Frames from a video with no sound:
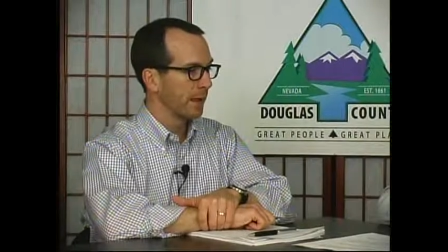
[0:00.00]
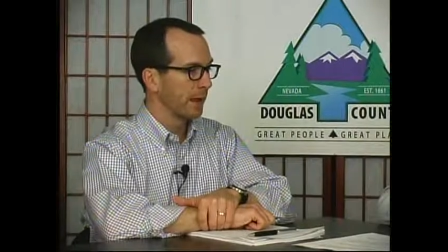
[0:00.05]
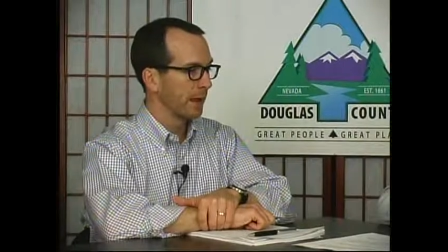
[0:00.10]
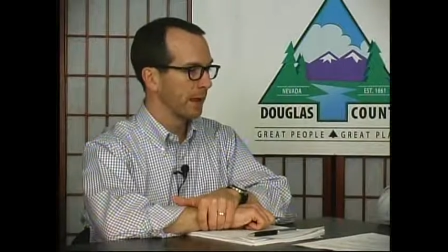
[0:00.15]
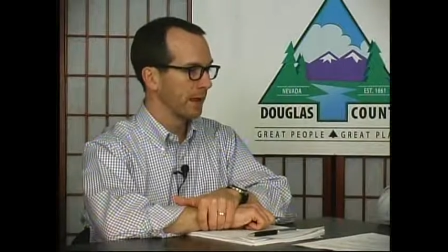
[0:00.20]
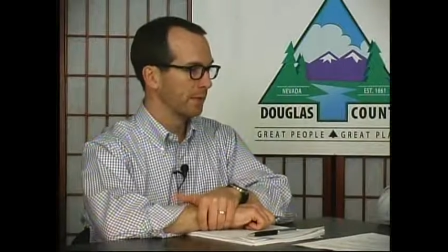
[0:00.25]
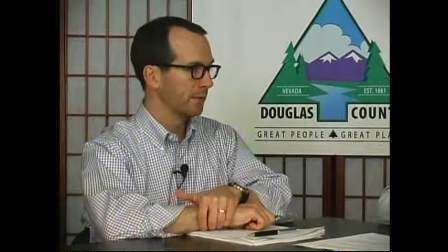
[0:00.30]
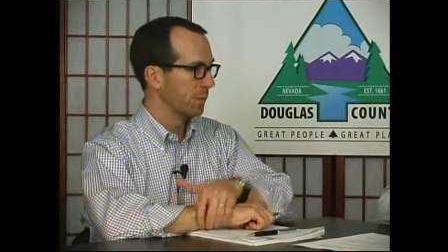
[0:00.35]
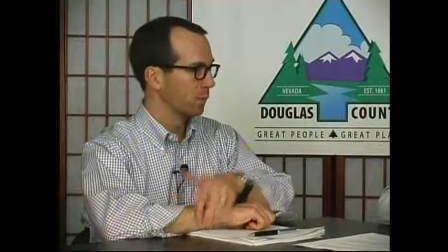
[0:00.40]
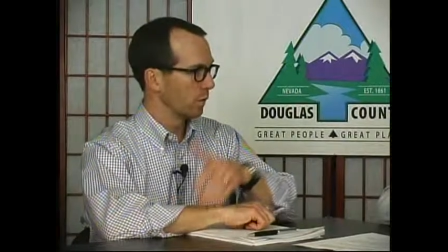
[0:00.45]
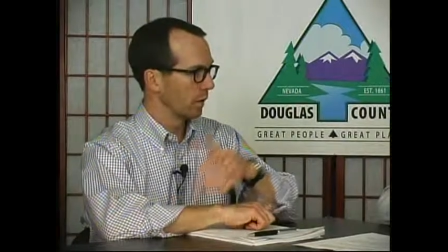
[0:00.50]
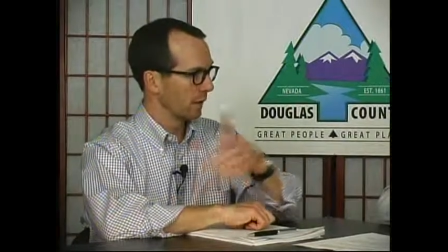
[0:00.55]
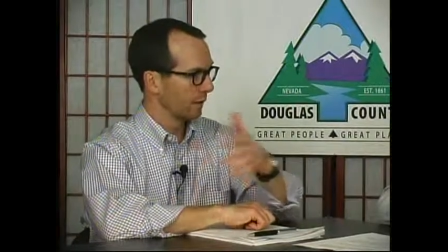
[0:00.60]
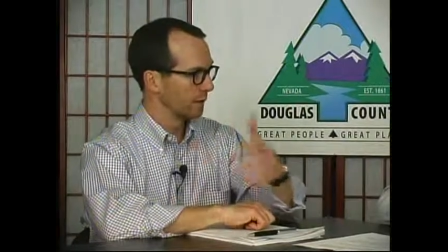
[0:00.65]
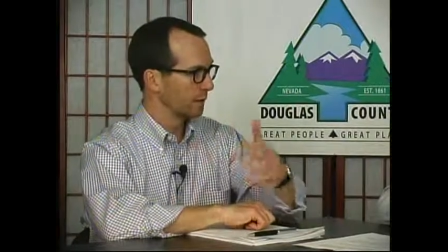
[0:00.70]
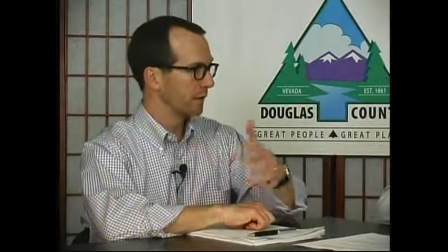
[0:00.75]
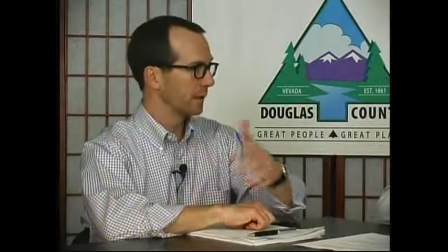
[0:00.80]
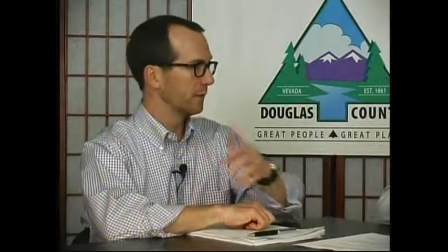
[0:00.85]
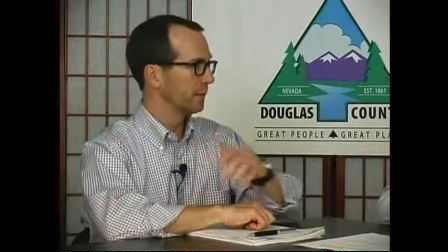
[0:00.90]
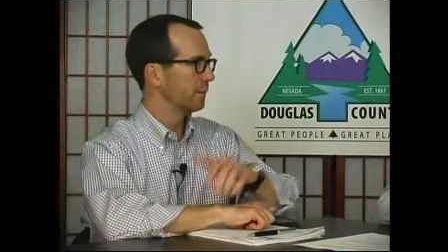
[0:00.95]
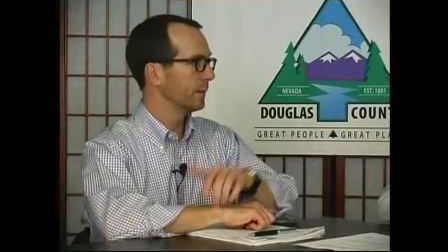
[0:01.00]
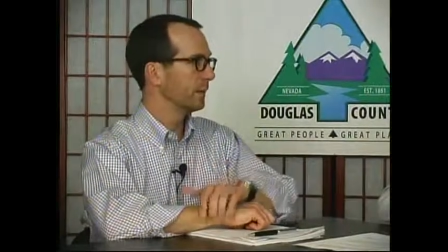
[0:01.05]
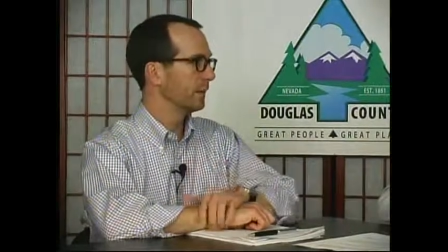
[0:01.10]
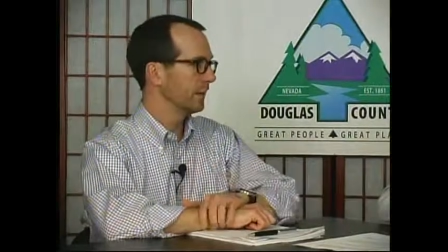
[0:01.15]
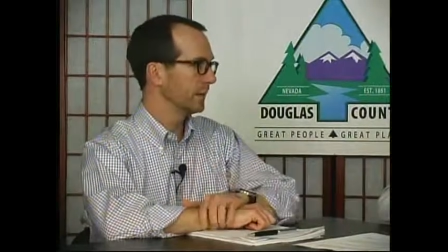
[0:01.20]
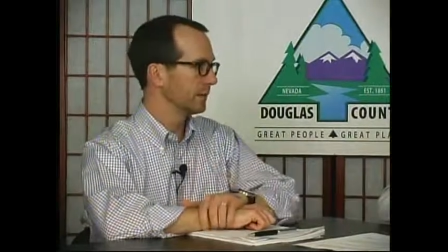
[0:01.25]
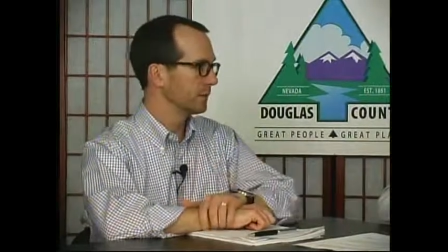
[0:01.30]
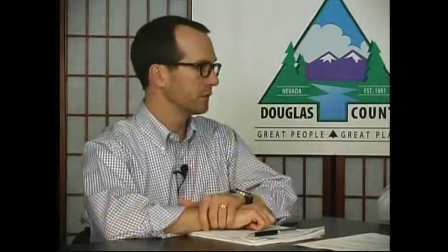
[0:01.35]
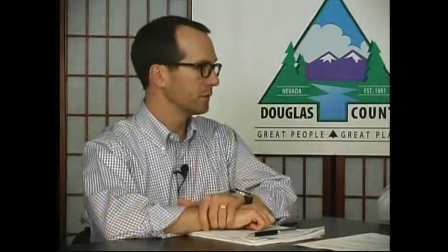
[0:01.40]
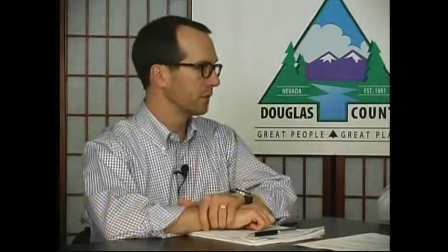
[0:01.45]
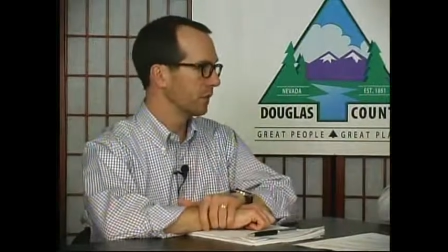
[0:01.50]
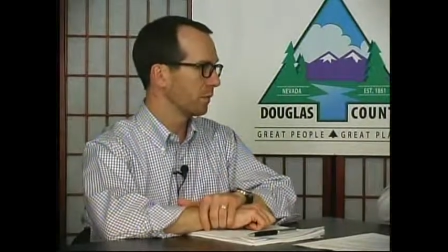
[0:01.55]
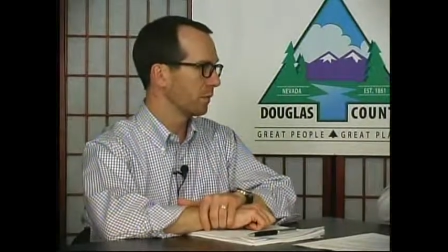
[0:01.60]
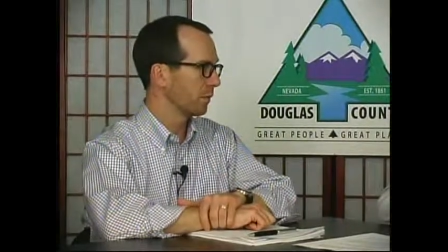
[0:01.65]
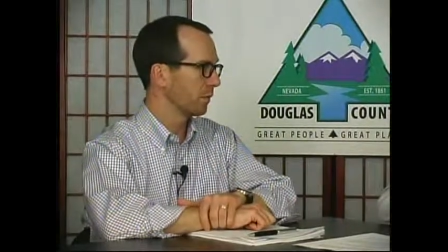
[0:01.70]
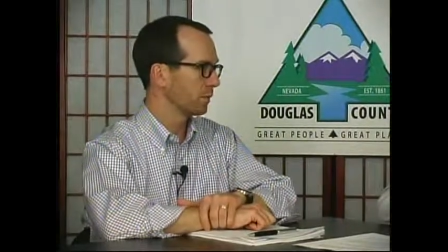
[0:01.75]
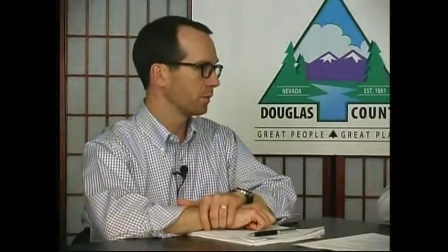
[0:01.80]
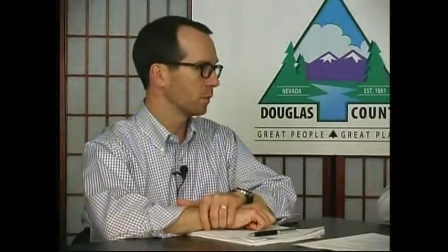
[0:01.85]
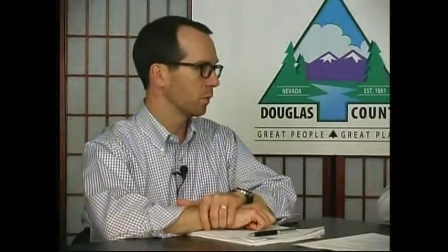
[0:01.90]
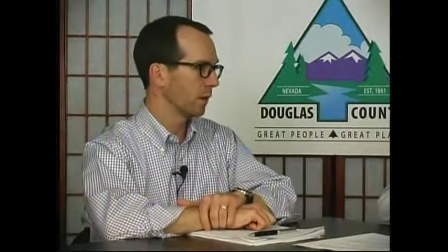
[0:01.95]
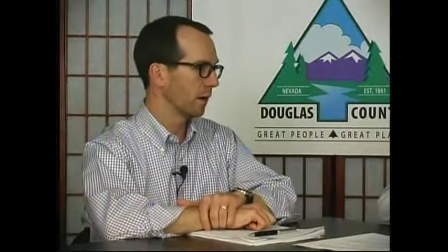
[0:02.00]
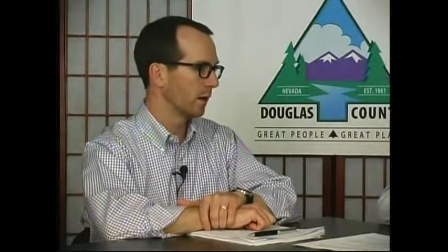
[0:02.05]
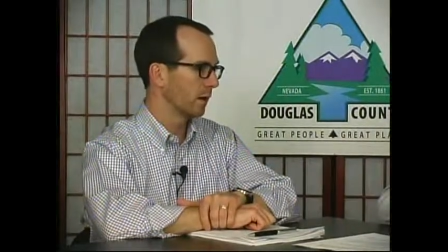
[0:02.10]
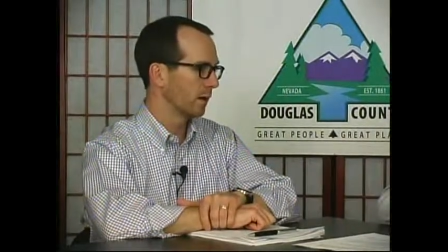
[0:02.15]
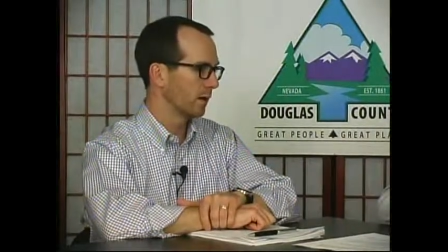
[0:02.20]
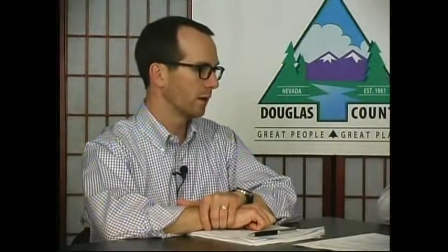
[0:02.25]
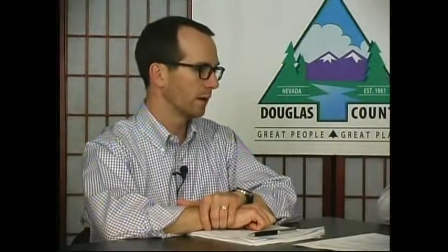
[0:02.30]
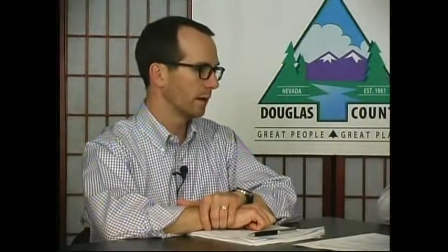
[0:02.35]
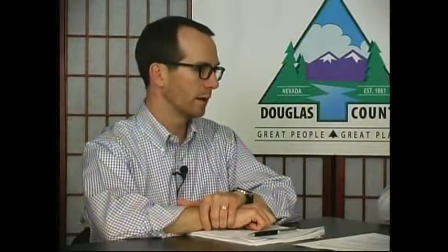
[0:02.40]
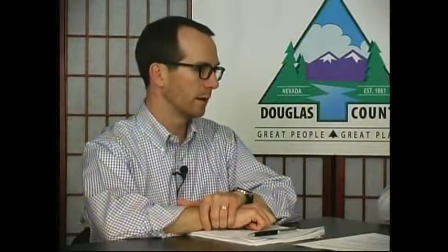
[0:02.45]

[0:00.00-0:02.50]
uh, and then we'll have a lake meeting in December as well.